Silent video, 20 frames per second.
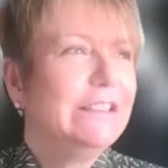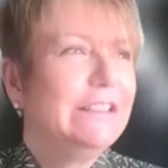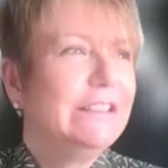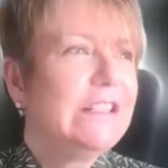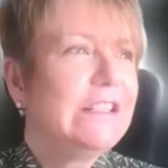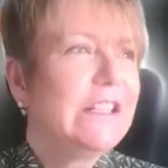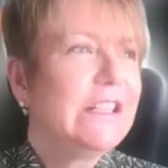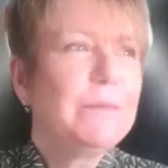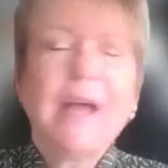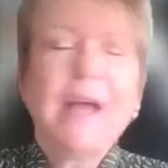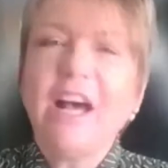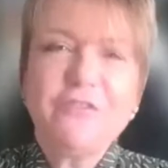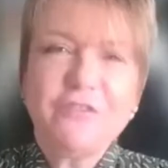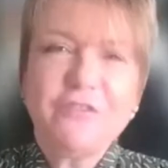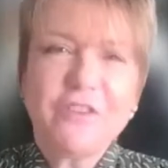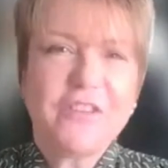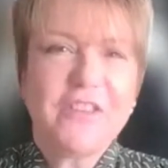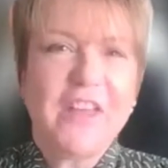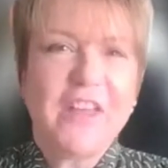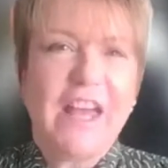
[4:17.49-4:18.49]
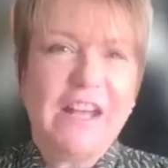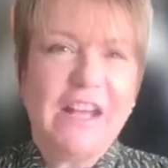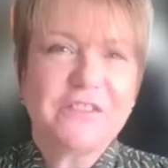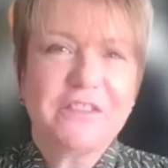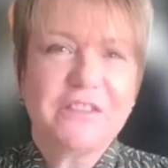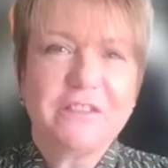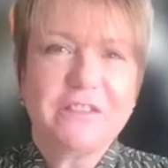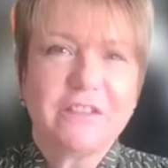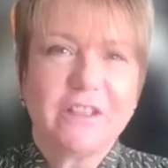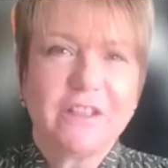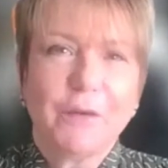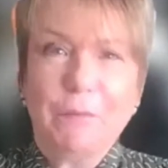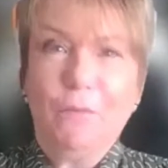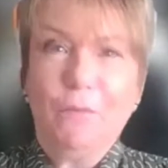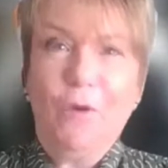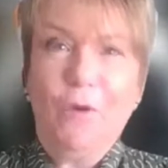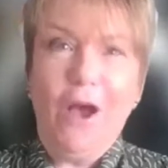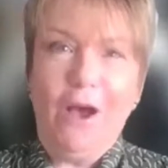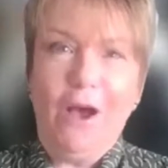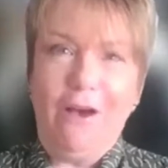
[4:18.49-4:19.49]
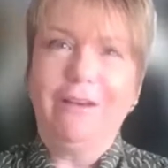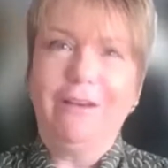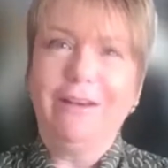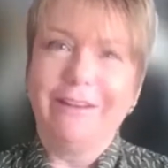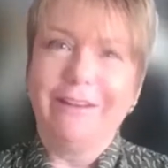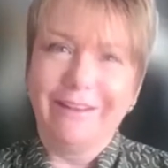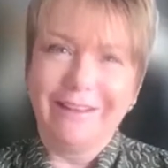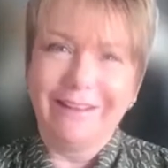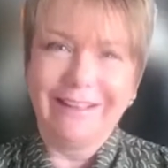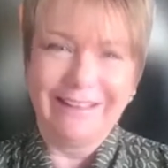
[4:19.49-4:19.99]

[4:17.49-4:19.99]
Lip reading: He said, "About 100,000. I went, "What?"